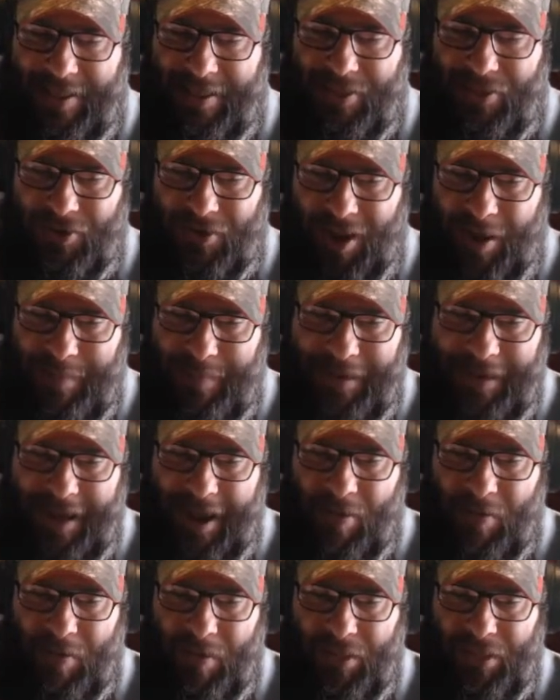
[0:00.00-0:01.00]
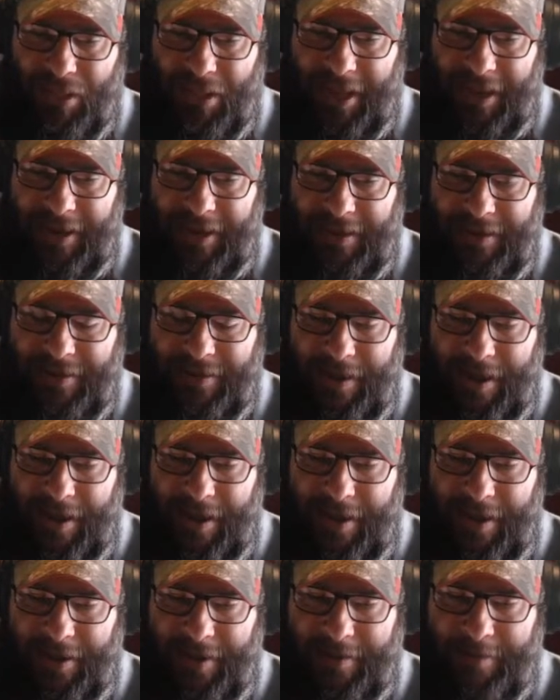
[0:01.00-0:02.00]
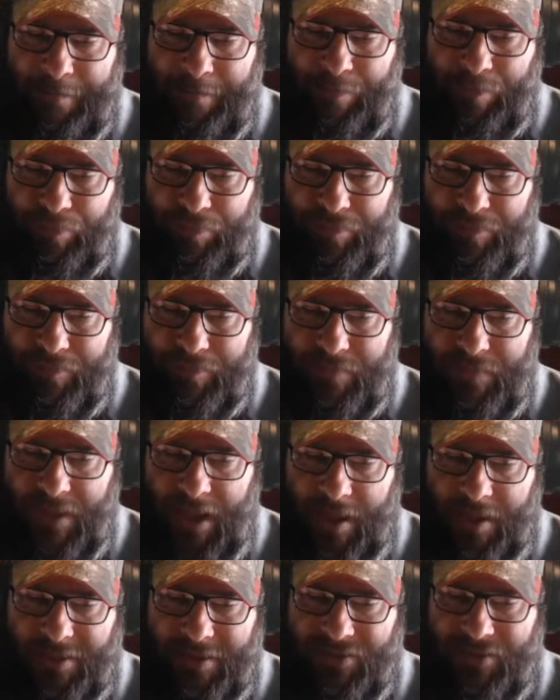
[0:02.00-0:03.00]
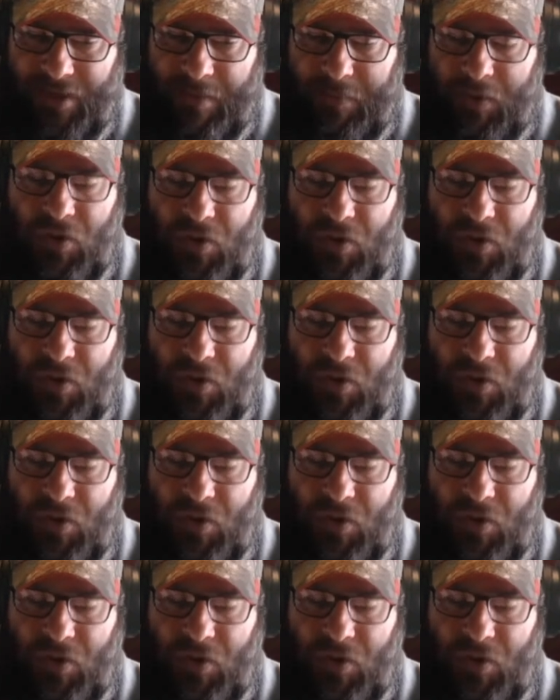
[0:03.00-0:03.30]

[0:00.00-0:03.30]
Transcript: they're coming out with like something